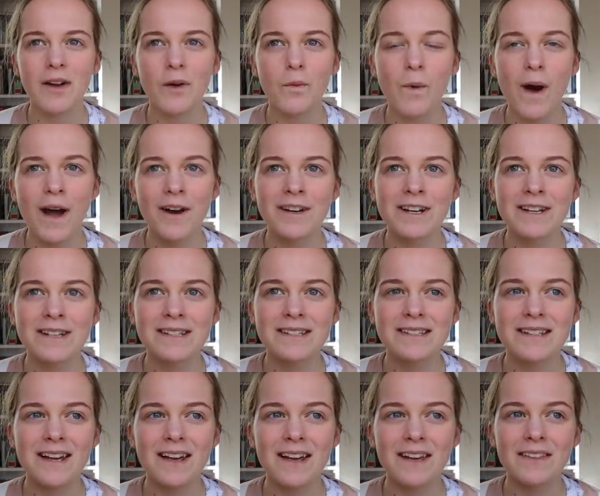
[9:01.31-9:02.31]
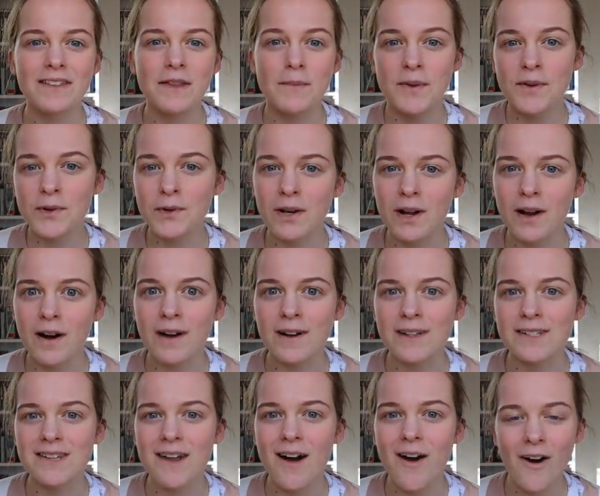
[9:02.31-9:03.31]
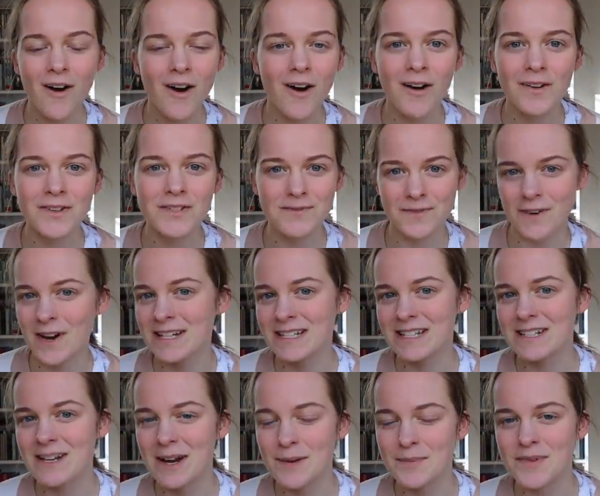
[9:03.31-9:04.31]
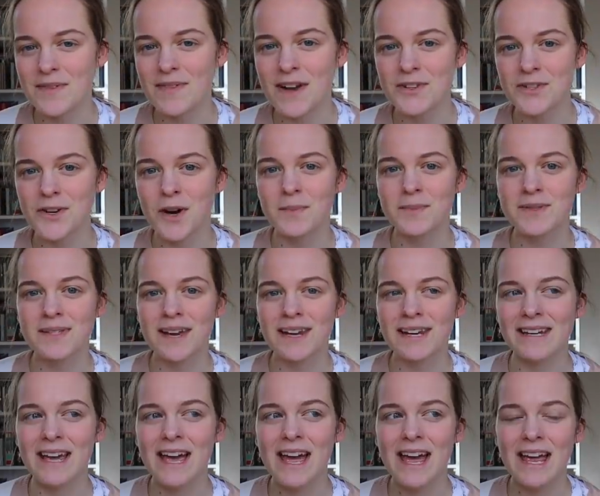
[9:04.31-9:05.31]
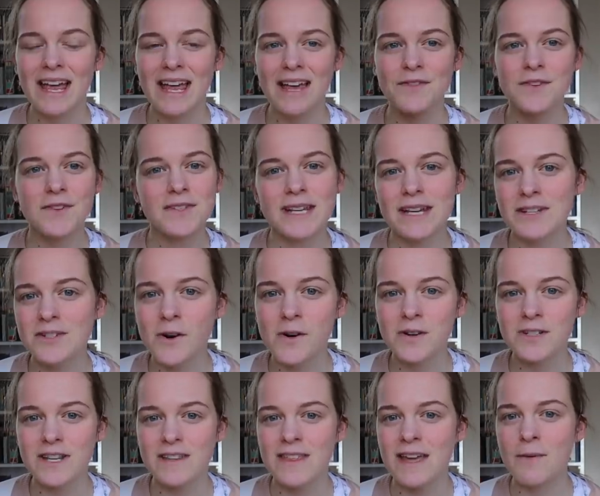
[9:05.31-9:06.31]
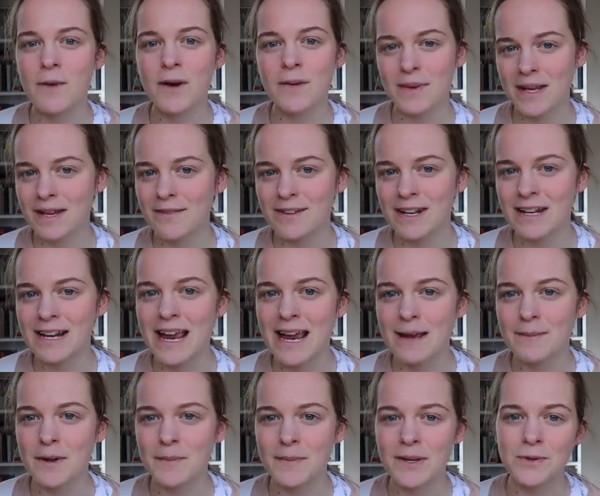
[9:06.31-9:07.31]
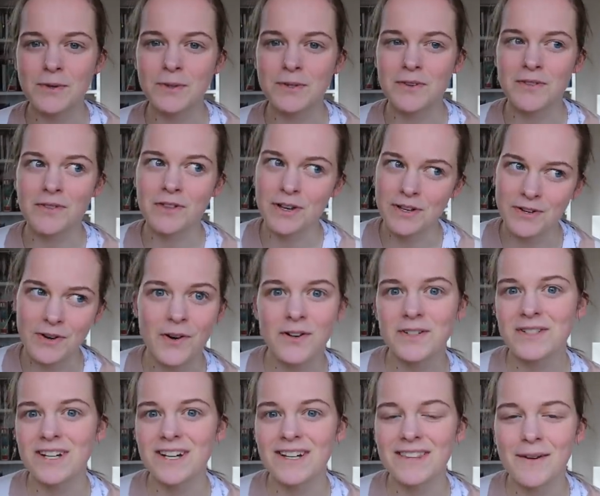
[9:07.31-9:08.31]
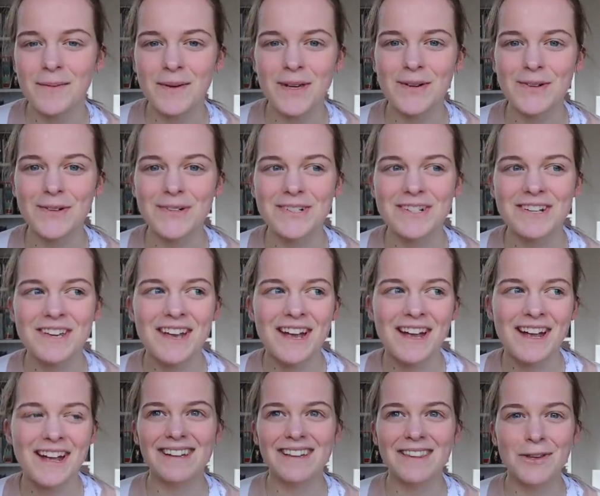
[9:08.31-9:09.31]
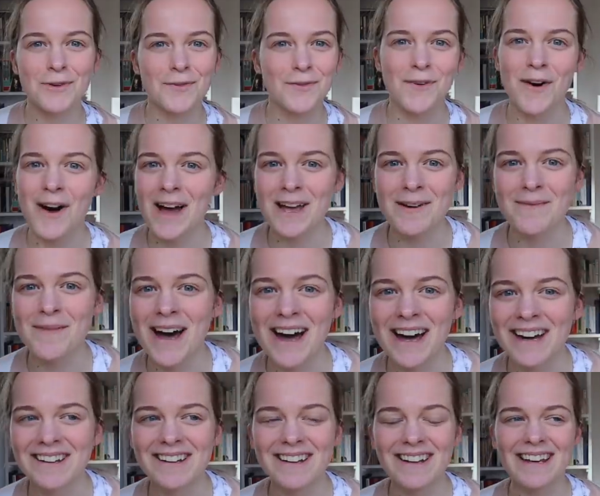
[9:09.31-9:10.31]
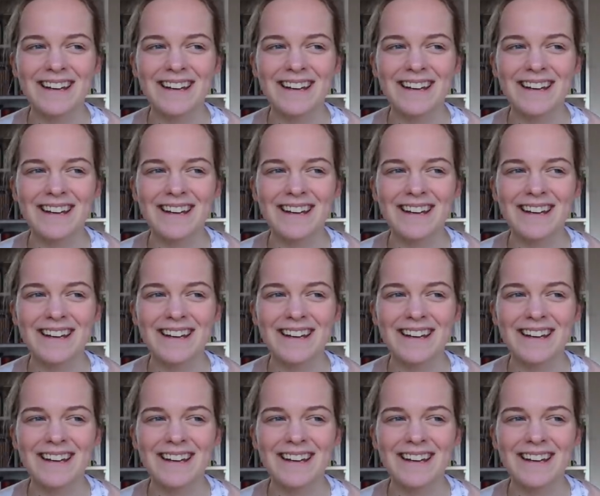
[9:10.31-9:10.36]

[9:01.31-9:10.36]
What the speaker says: Whereas the middle class are defined in terms of their jobs. Like, if you see a doctor, they won't be given a name. They'll be called the doctor. They'll be called the fireman.